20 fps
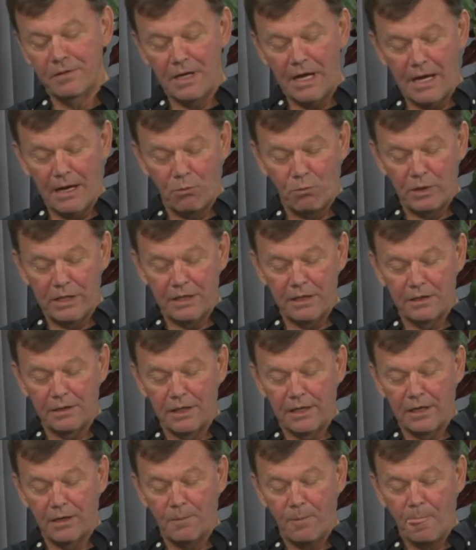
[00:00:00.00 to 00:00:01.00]
went in
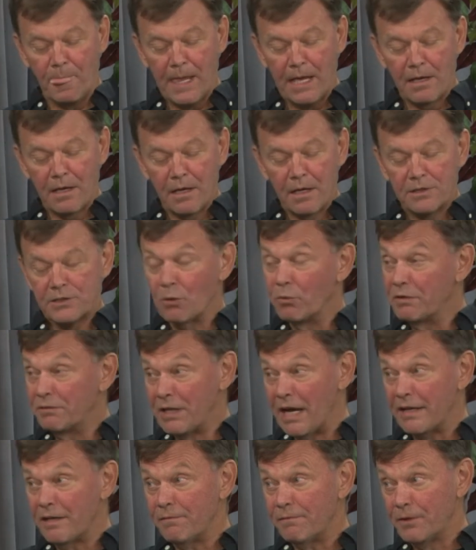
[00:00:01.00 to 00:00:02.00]
there. So we've
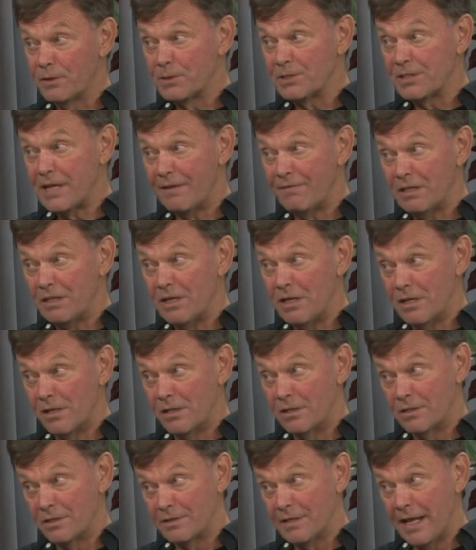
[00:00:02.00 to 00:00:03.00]
done it for 7
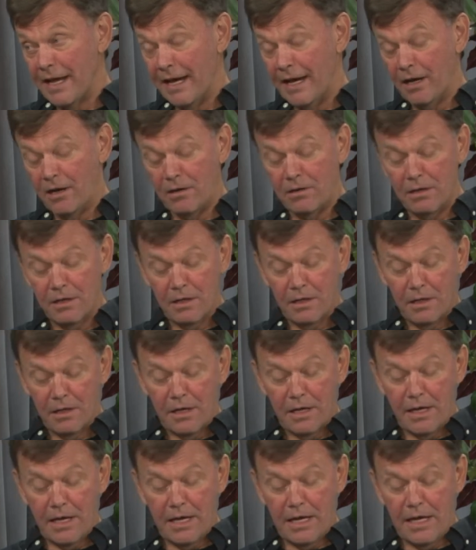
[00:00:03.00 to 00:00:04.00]
years now,
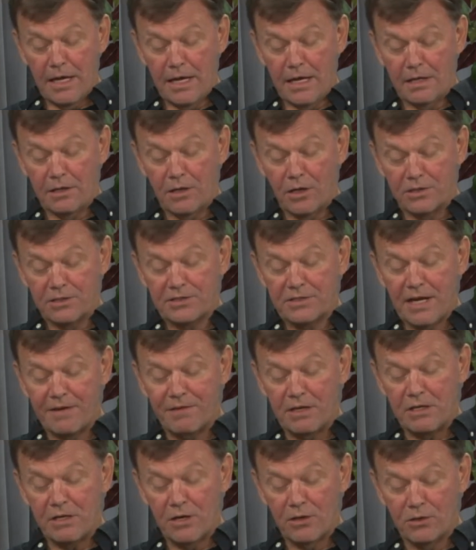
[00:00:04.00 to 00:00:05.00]
and our
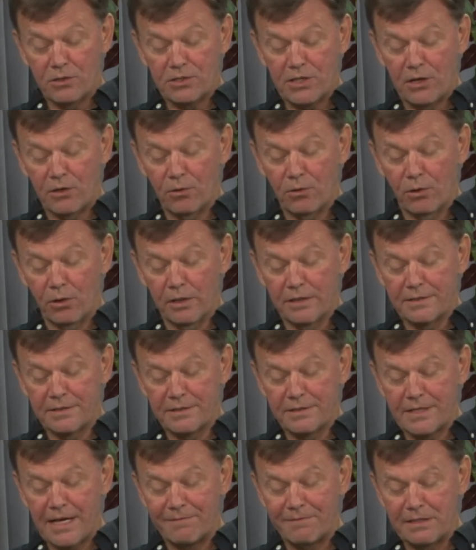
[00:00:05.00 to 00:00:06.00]
7-year total is
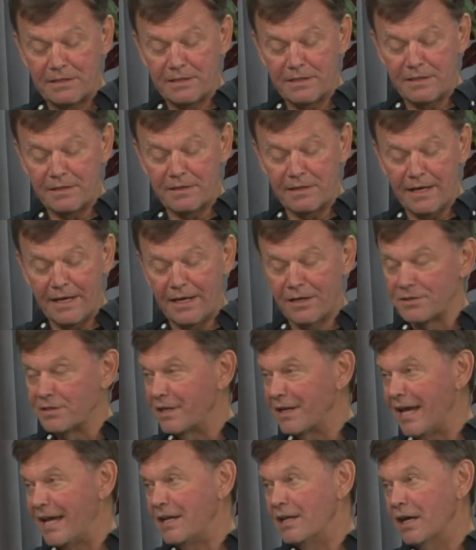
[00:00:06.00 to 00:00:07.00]

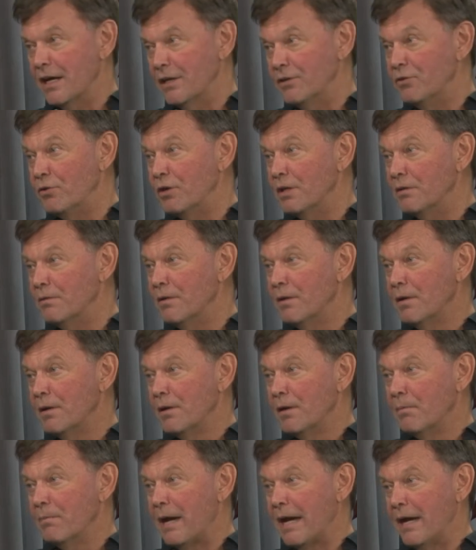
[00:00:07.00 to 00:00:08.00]
17,800
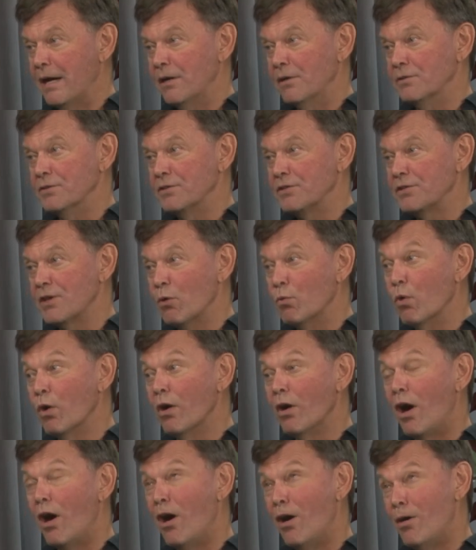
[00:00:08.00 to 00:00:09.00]
pounds. So
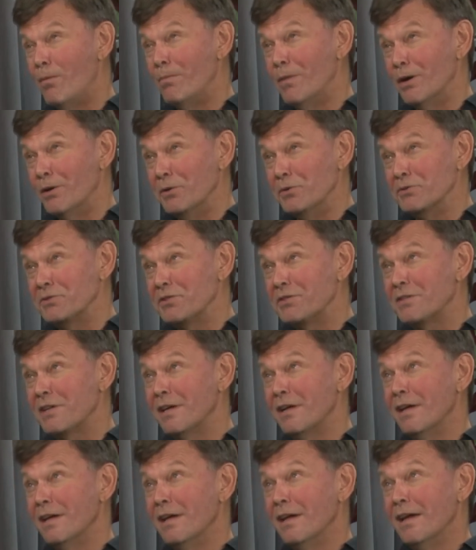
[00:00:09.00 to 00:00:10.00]
we're almost
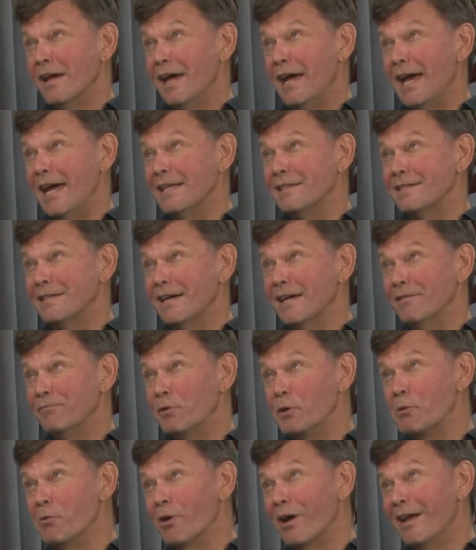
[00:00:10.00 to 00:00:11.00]
at, if
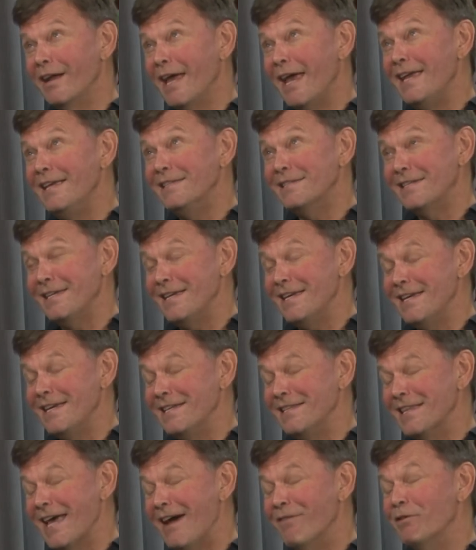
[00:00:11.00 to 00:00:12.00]
we were at
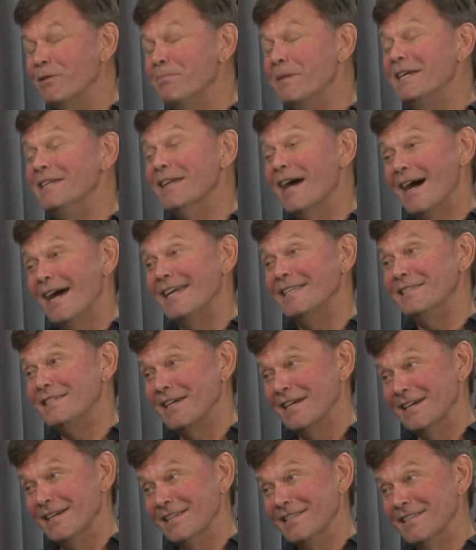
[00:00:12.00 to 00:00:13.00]
18, that would be 9
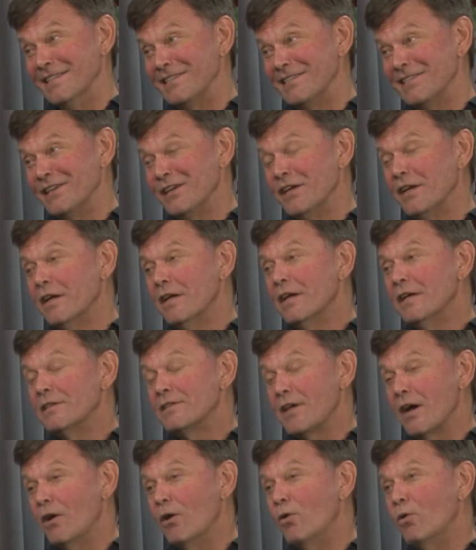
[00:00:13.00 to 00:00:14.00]
tons.
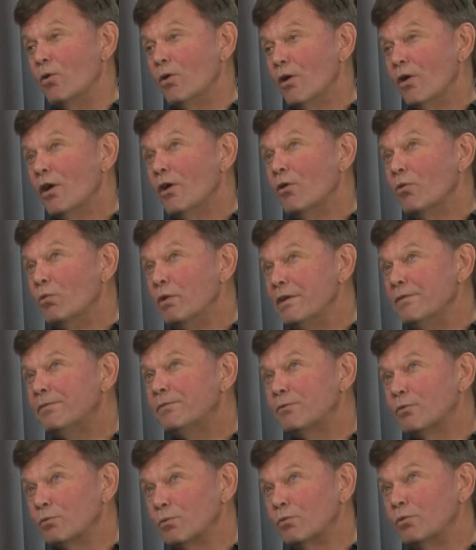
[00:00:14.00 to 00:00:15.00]
So
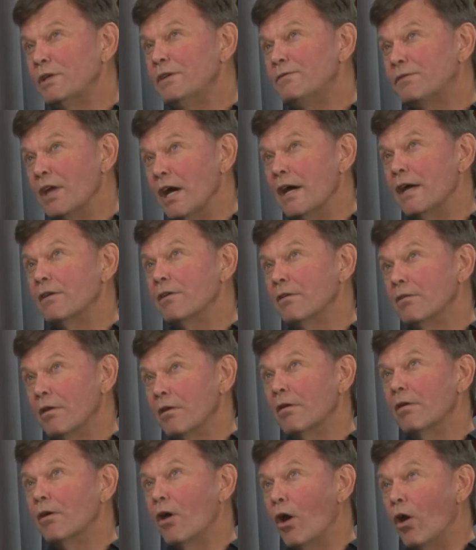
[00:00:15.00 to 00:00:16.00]
we've done
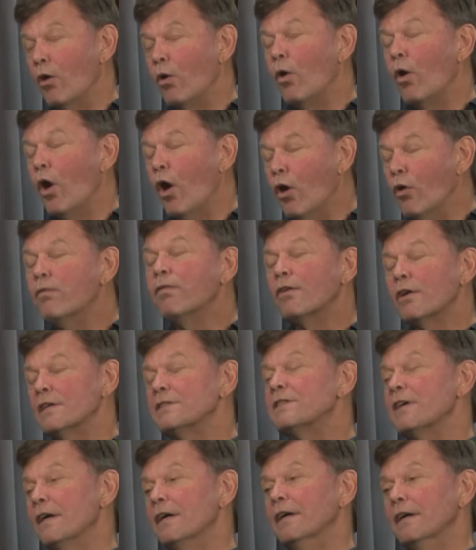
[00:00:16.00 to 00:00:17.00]
over a
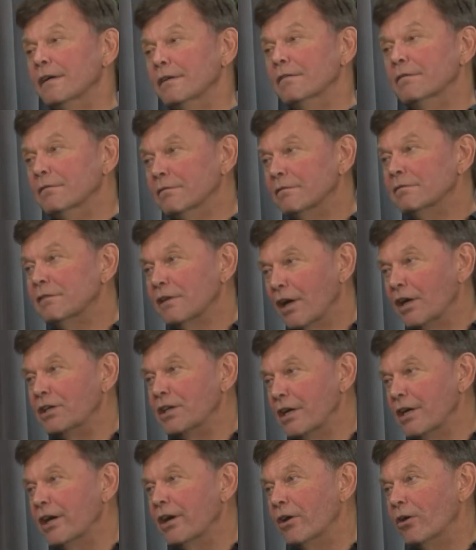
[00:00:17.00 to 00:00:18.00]
ton a
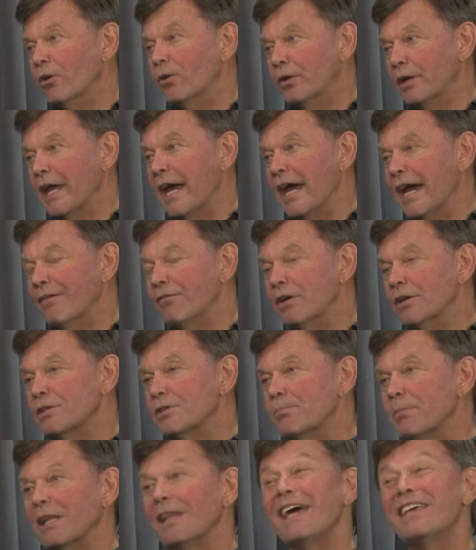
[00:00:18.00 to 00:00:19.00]
year on
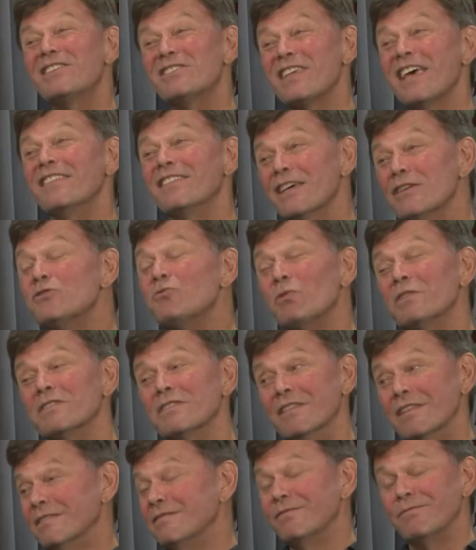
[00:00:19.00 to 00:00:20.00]
average. But like you say, this was
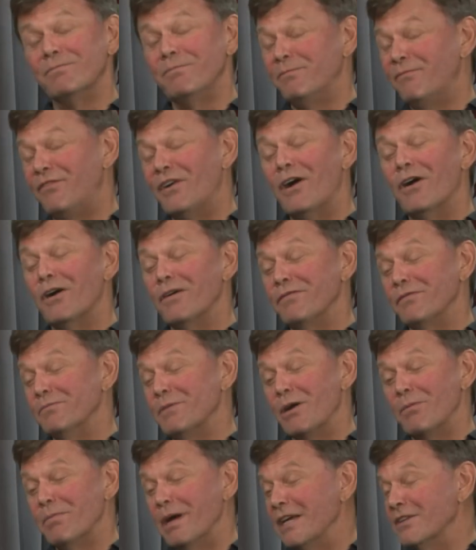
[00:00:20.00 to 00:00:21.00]
far from
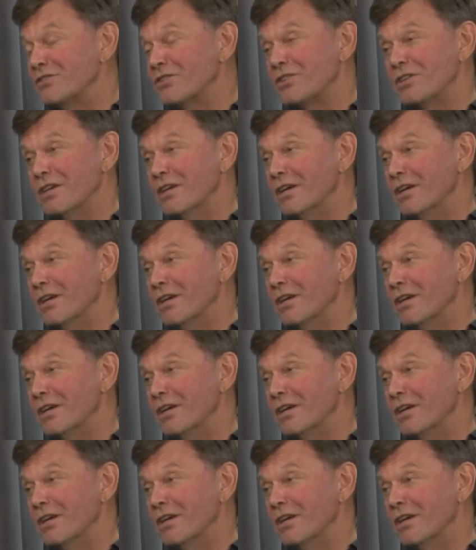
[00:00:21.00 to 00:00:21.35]
our best year.